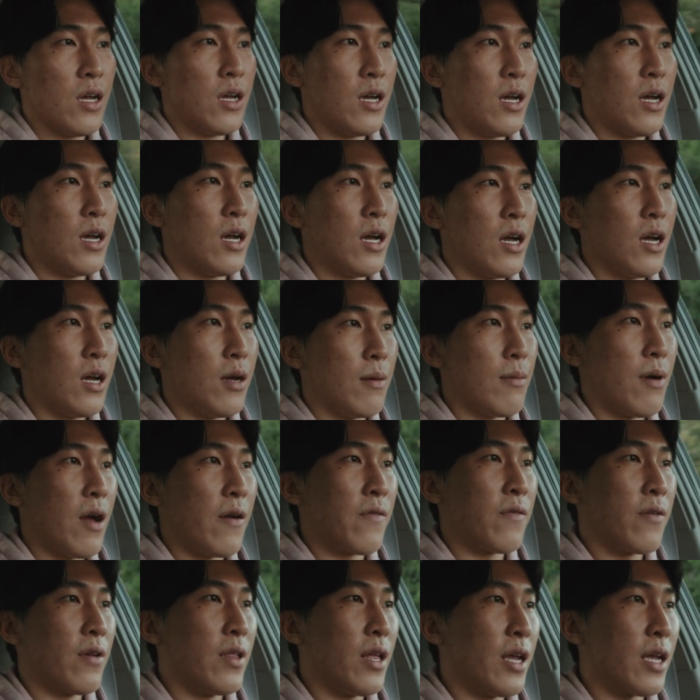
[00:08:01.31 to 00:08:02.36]
I
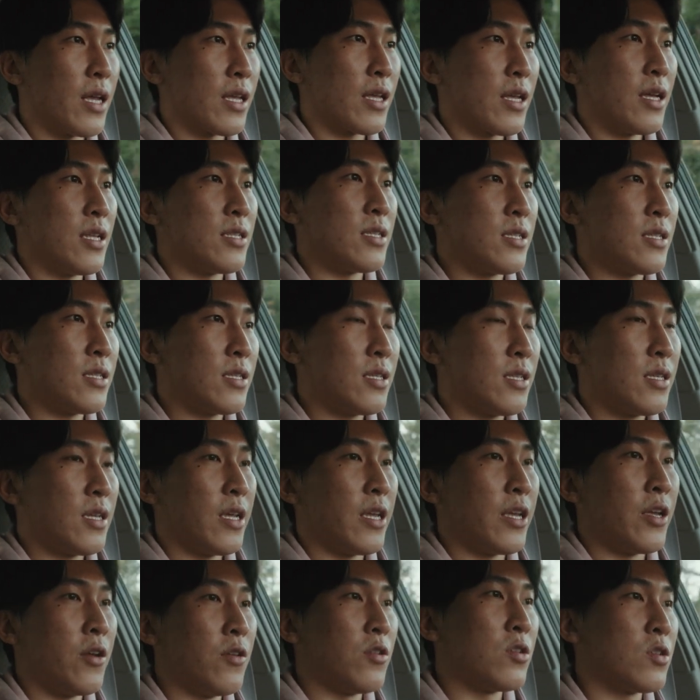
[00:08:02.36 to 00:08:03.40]
feel like it's a
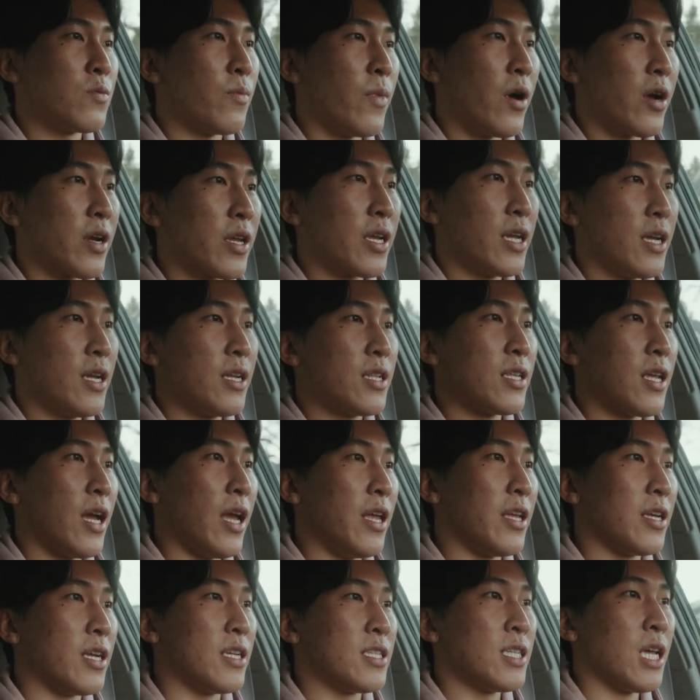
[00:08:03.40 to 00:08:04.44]
huge market
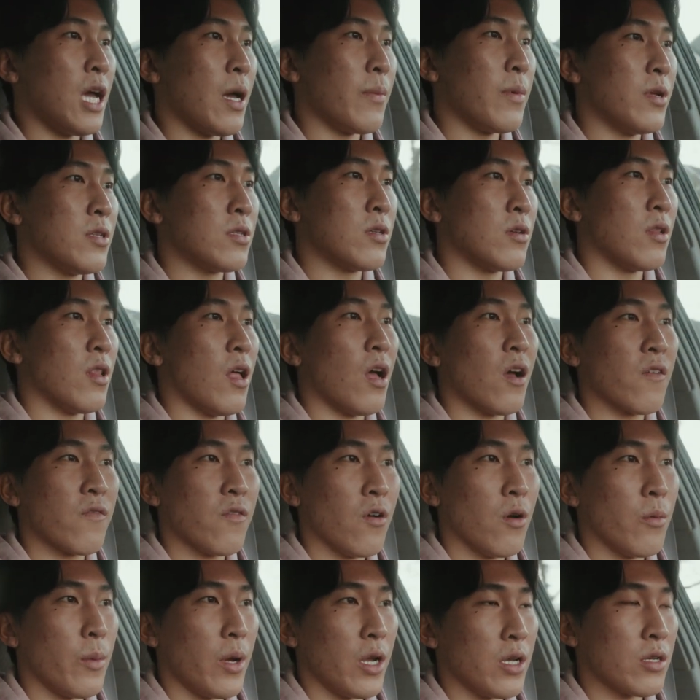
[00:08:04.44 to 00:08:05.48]
that you can tap into long
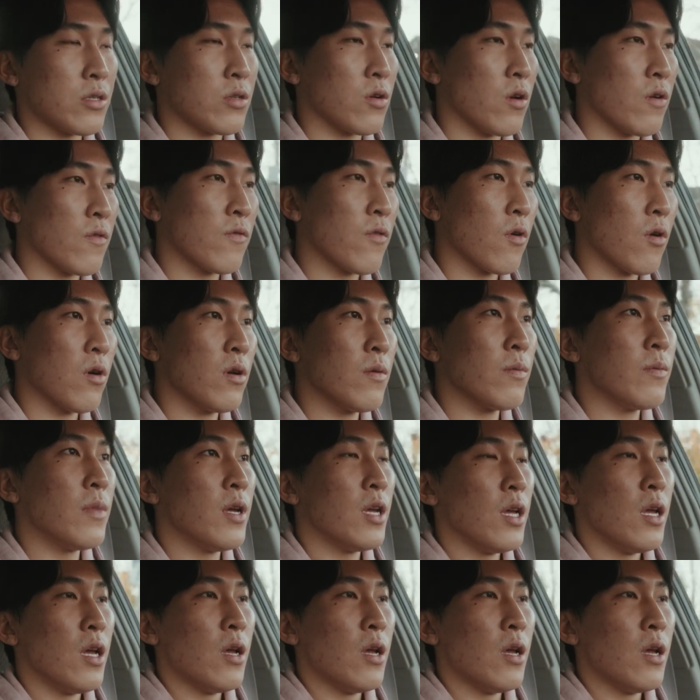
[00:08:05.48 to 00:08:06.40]
form and short form.